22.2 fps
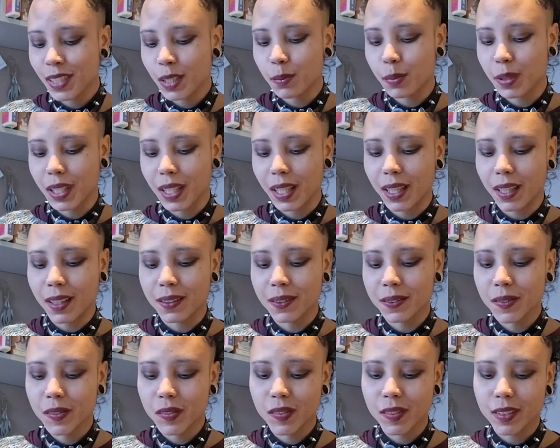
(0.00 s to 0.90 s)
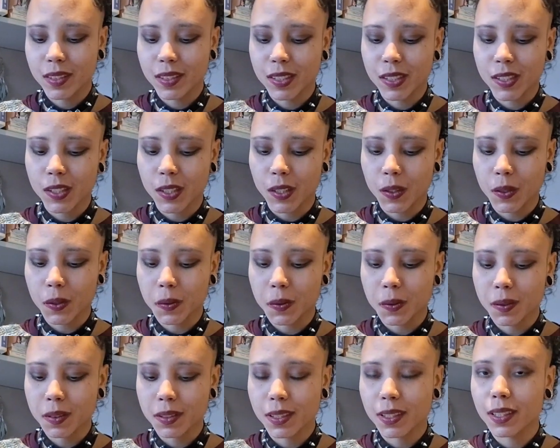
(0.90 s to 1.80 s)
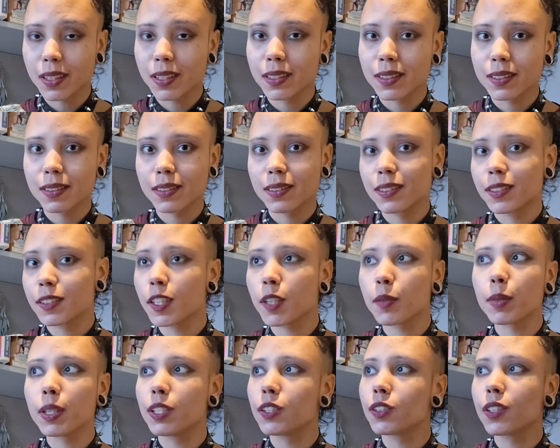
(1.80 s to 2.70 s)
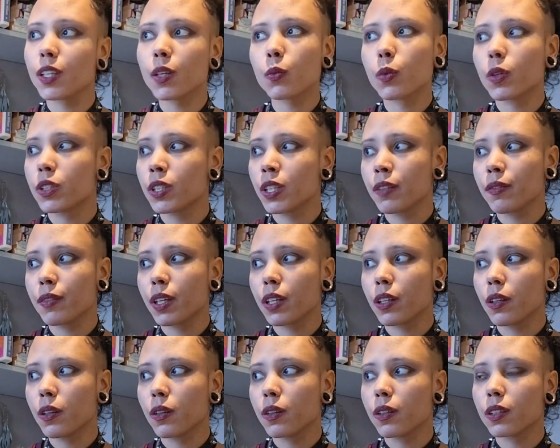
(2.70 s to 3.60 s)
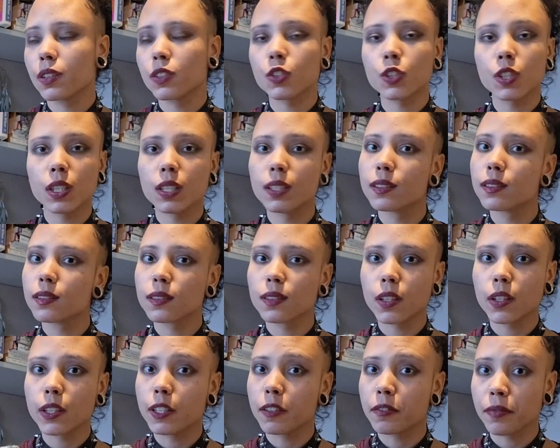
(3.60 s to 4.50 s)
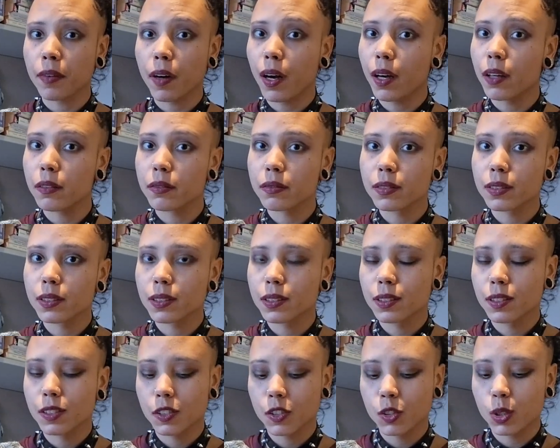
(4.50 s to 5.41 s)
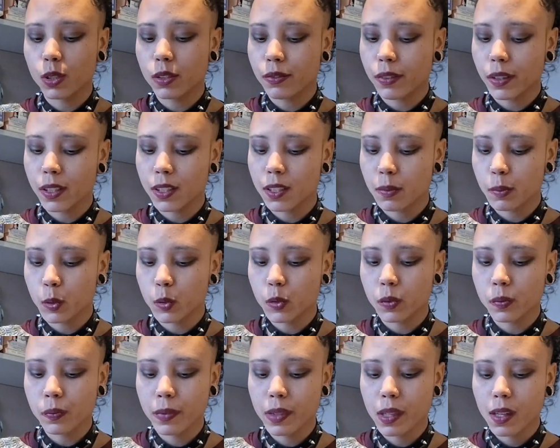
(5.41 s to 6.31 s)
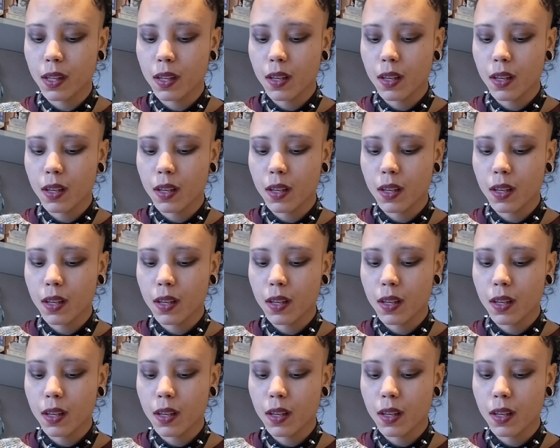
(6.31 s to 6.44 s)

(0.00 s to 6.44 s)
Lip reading: But yeah, so I mean, it won't take very long. She's only 5. She's very small.